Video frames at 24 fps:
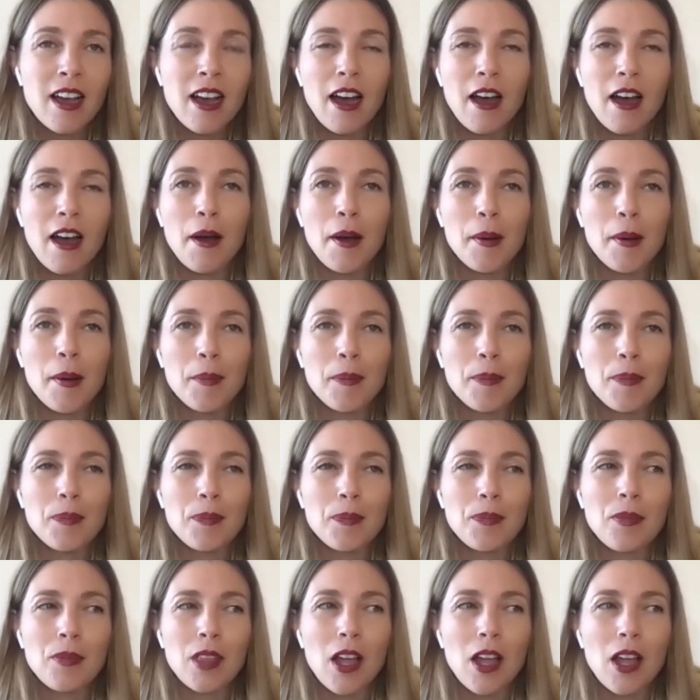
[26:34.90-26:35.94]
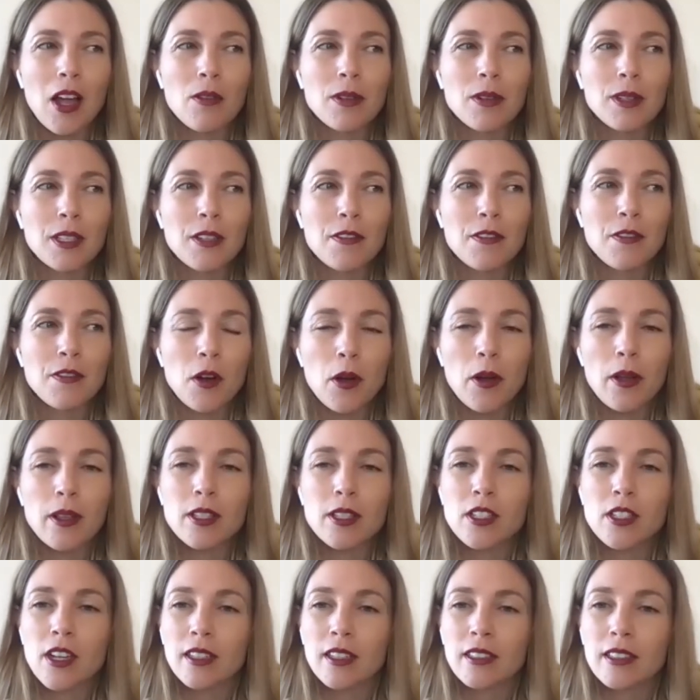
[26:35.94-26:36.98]
um, are really
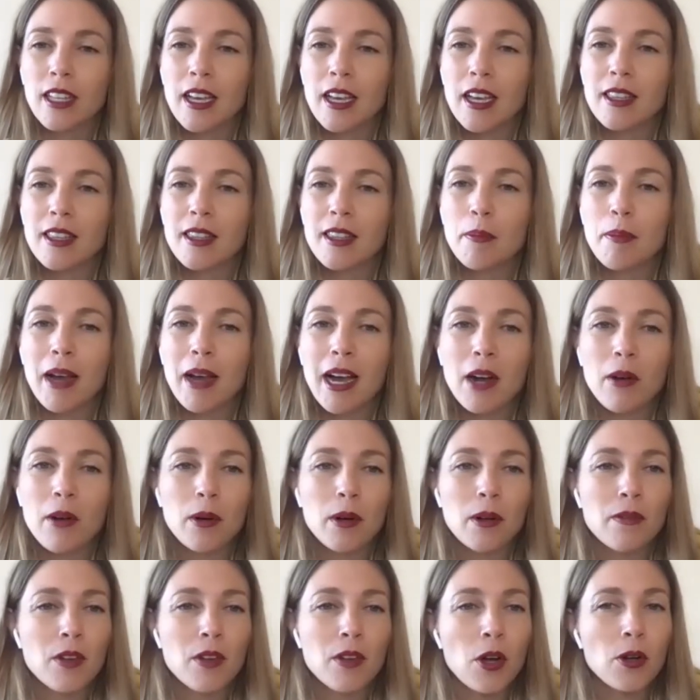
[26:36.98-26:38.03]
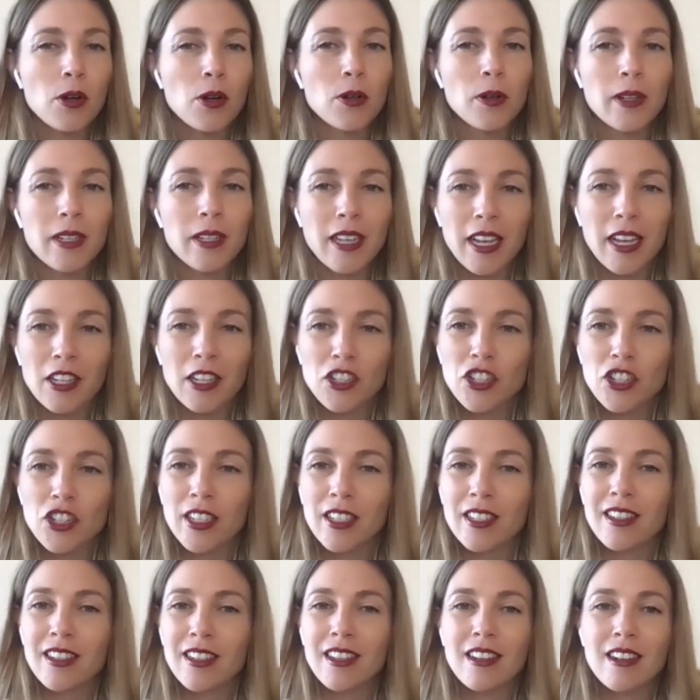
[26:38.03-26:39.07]
focused on like the power of
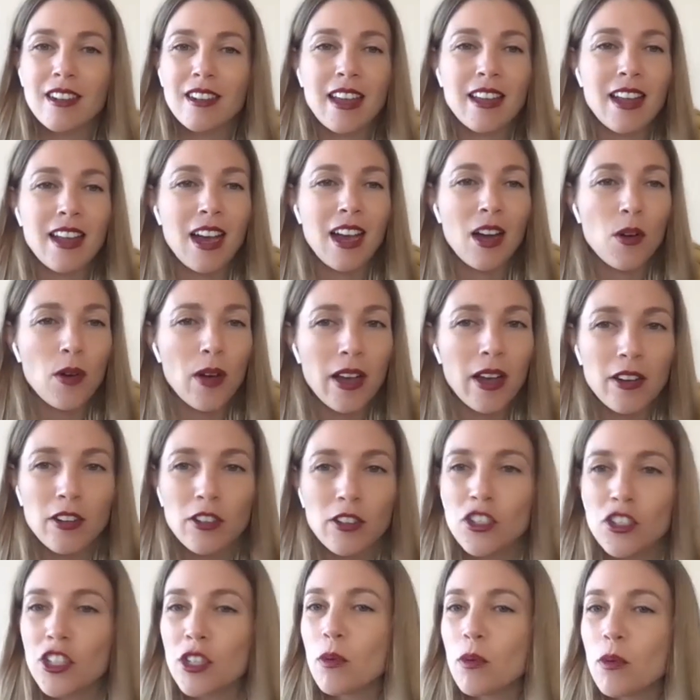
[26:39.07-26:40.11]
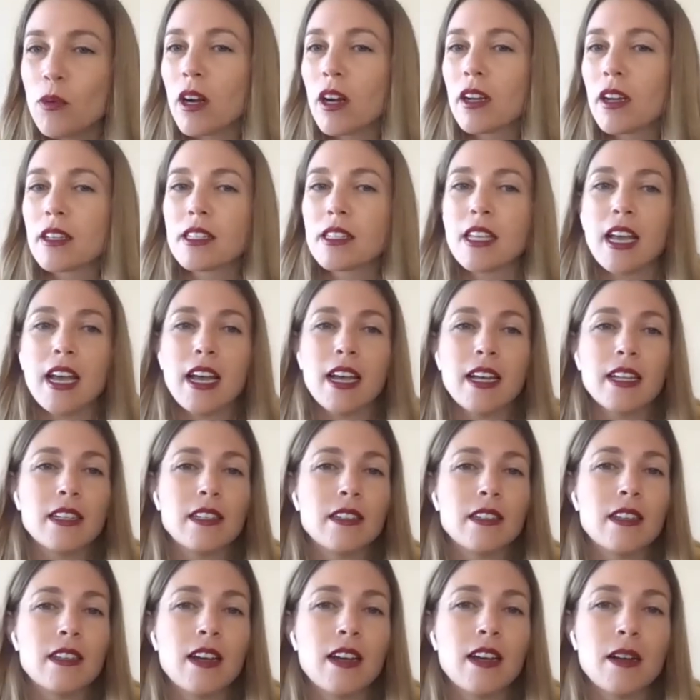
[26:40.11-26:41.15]
co-creation and, and how energy works
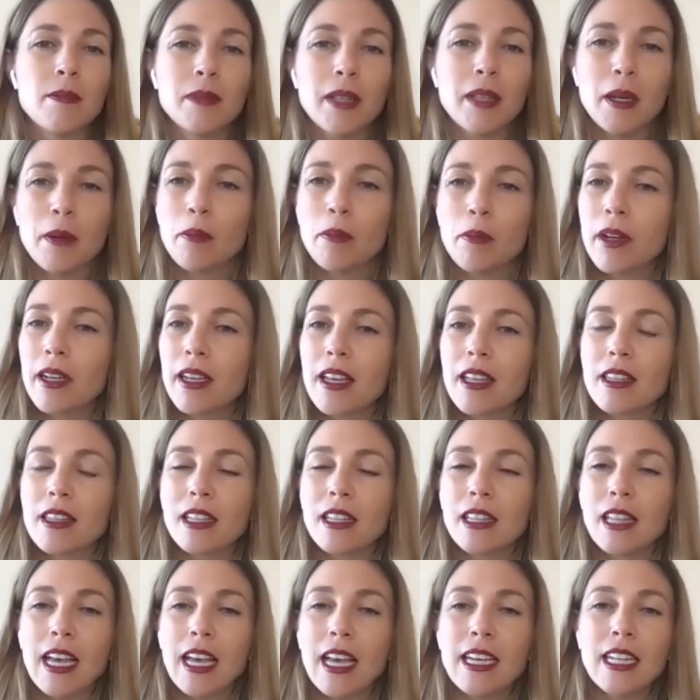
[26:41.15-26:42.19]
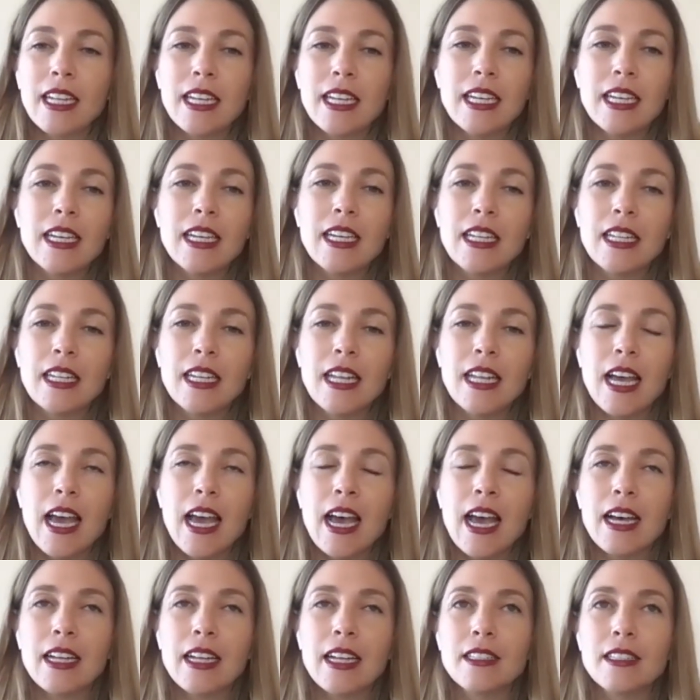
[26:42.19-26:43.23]
and um, like bringing the light in
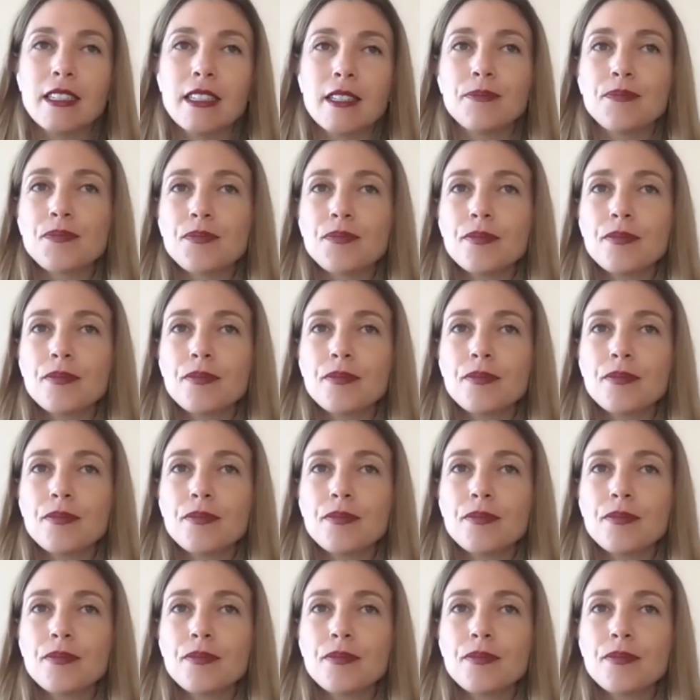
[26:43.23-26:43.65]
and